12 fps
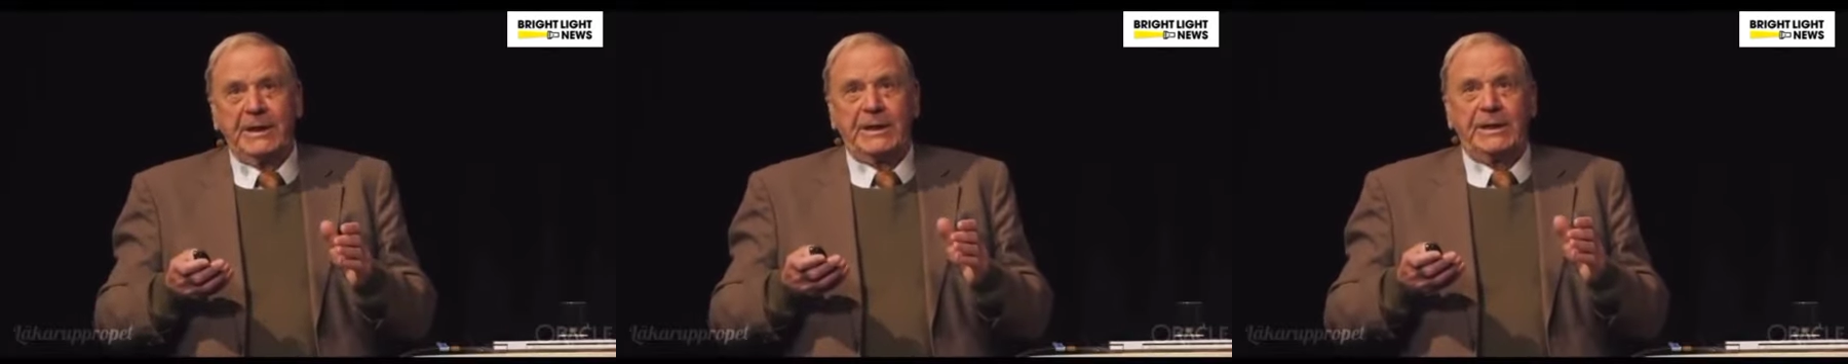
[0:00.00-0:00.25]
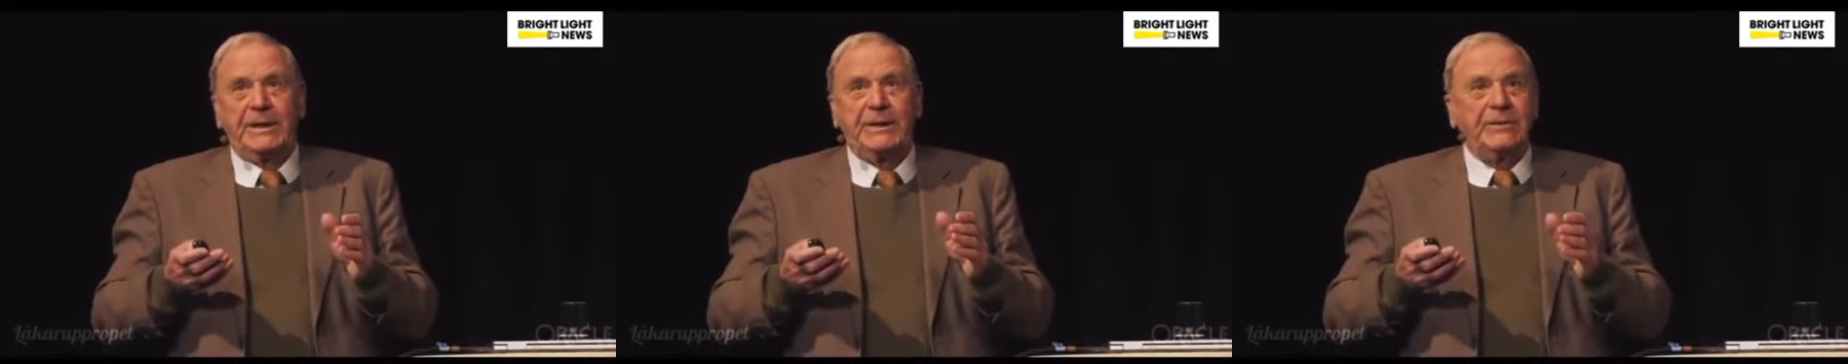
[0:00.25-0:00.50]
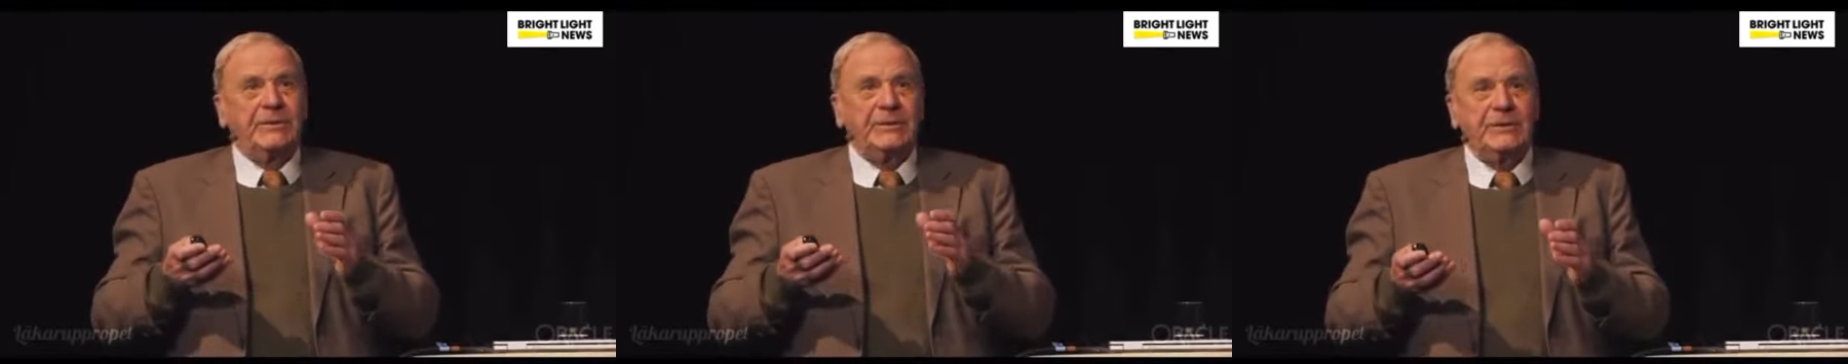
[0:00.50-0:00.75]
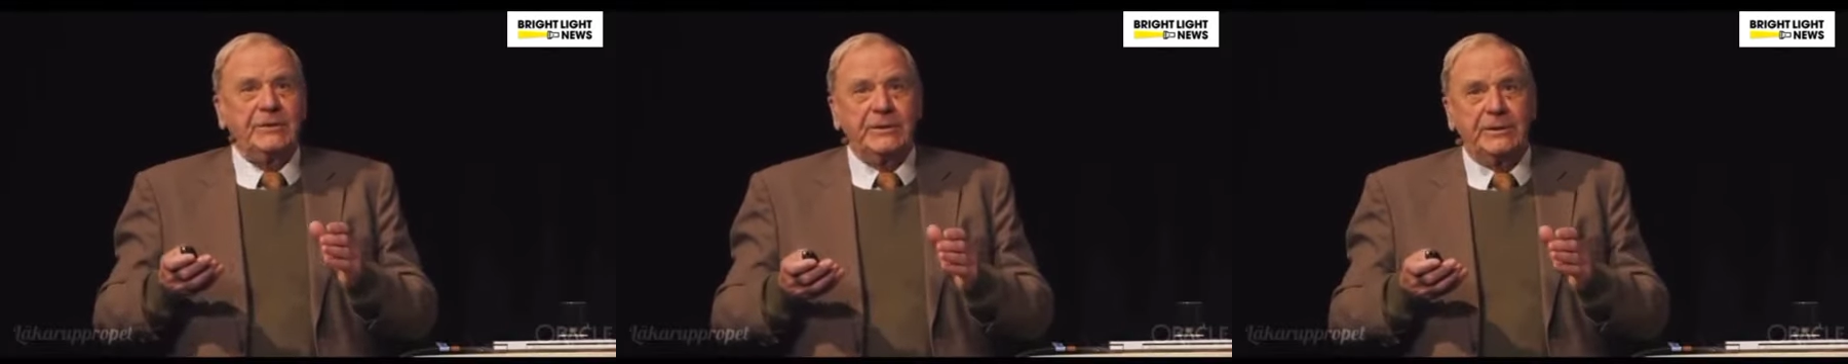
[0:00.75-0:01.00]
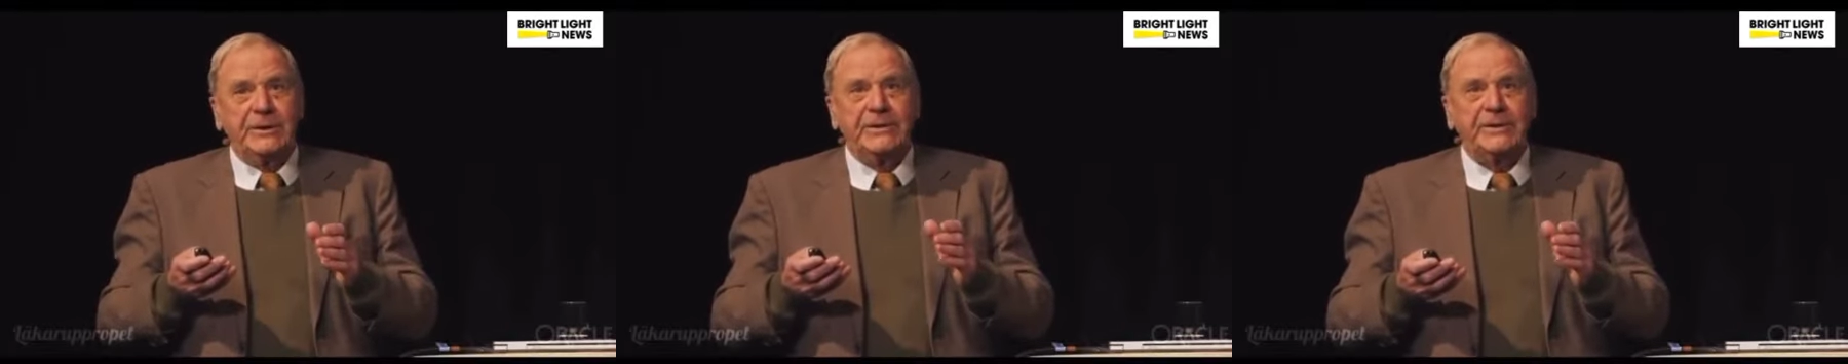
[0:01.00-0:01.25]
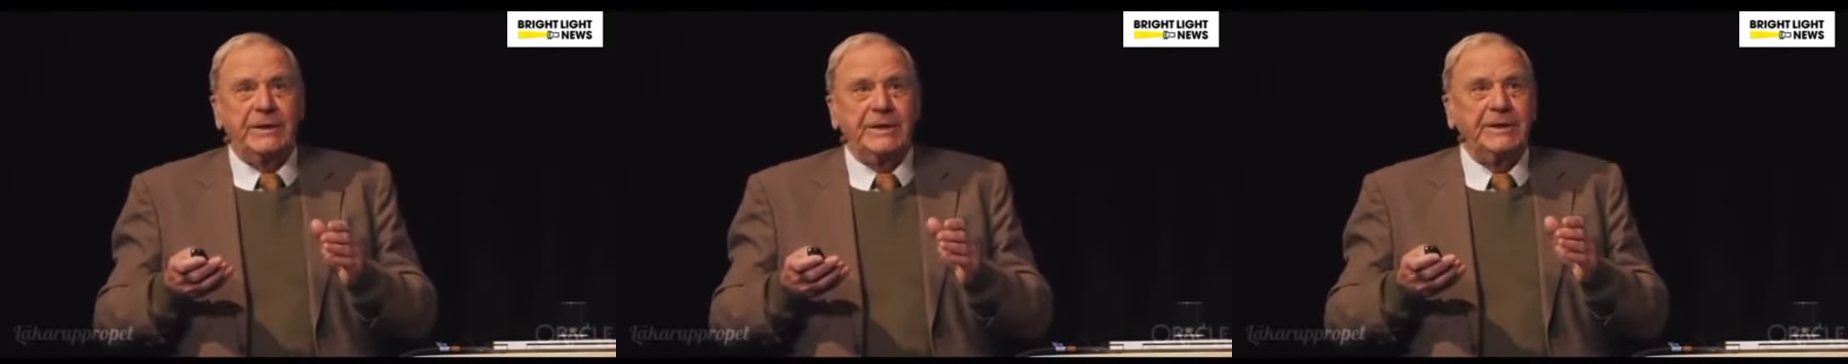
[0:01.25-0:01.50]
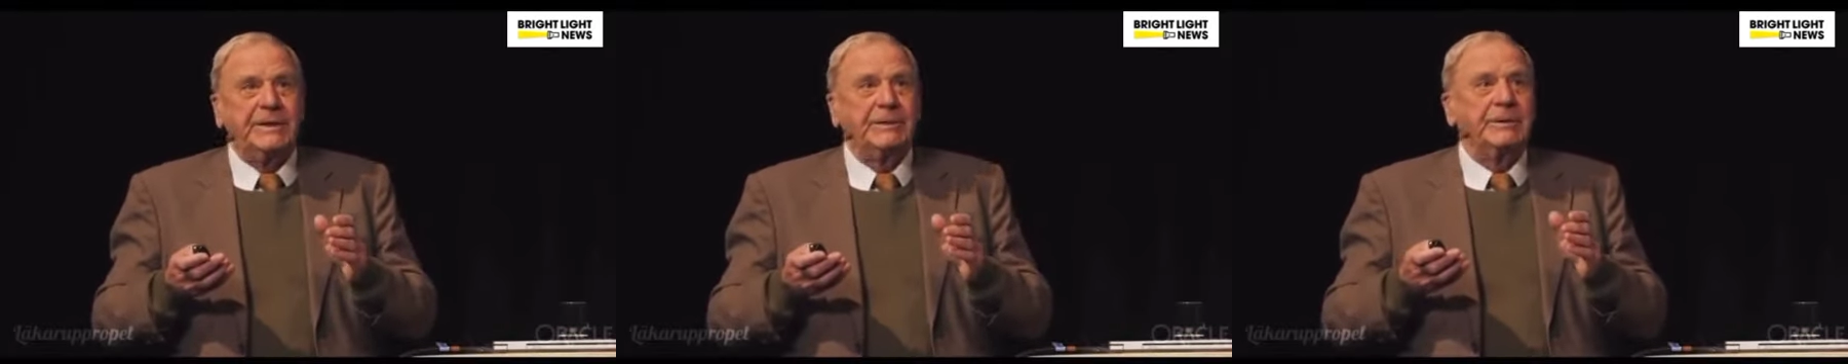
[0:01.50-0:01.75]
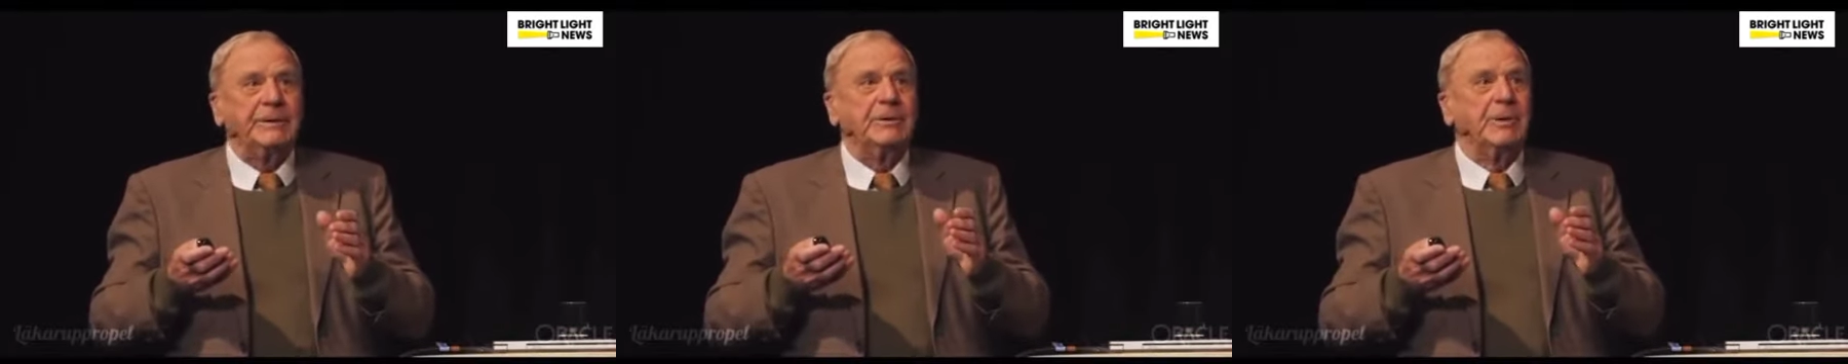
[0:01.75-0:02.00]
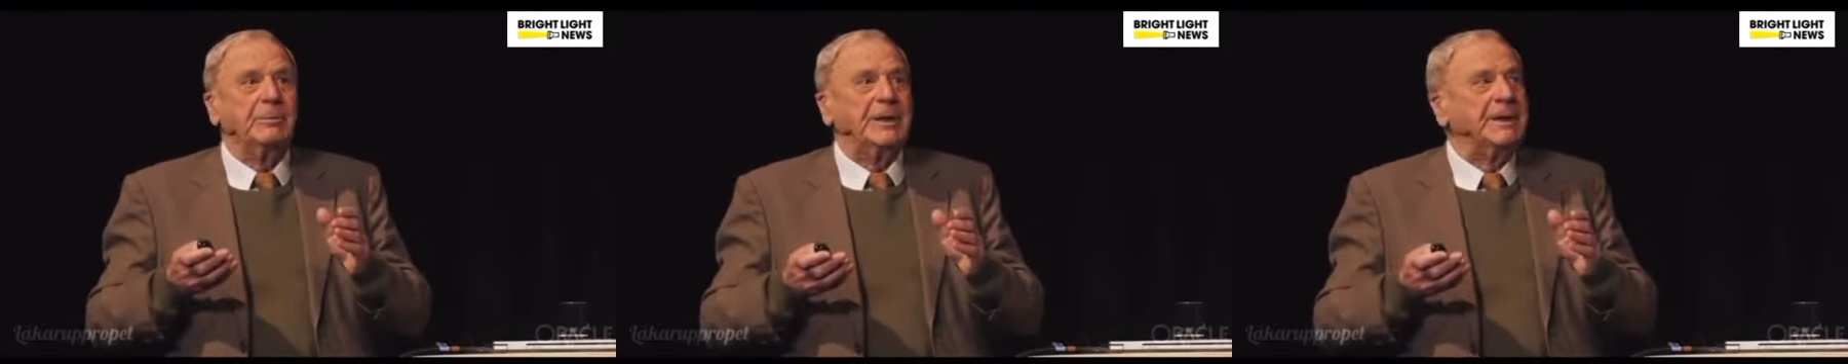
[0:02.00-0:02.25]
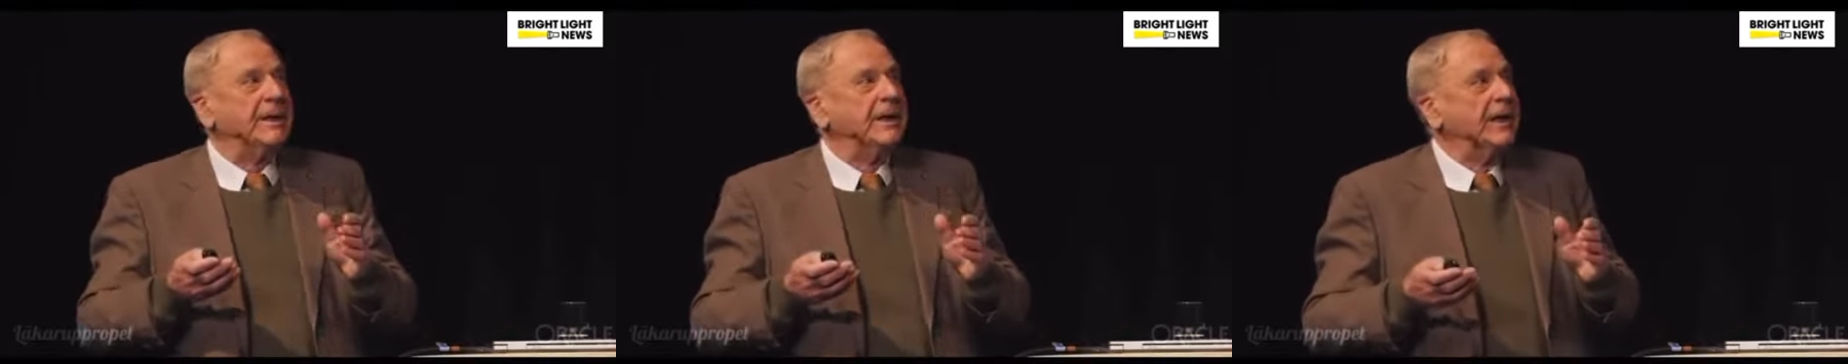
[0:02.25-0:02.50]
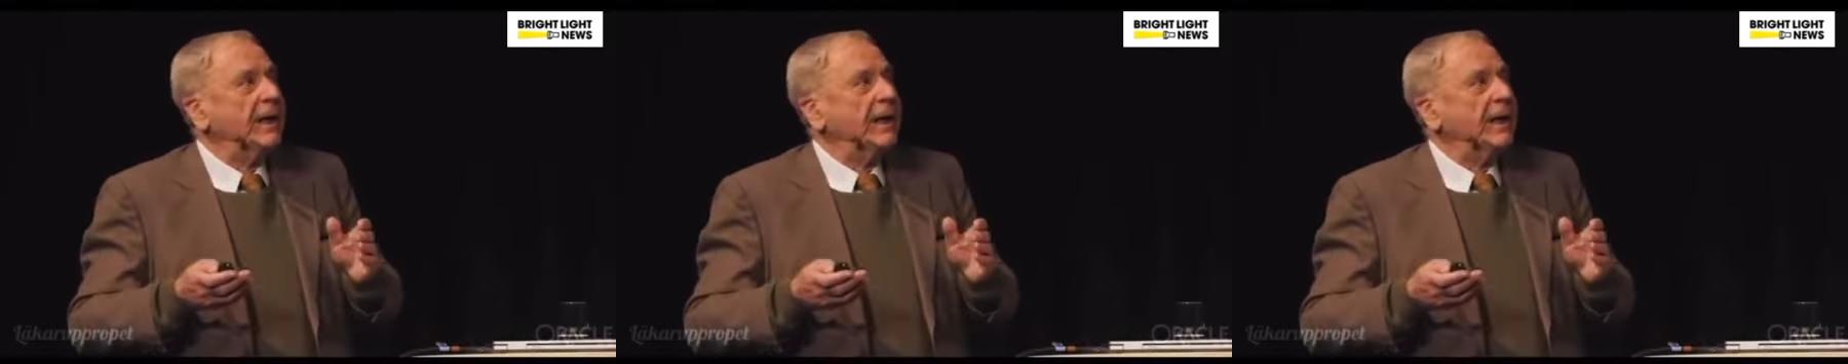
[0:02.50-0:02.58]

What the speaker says: this is not a scientific comment.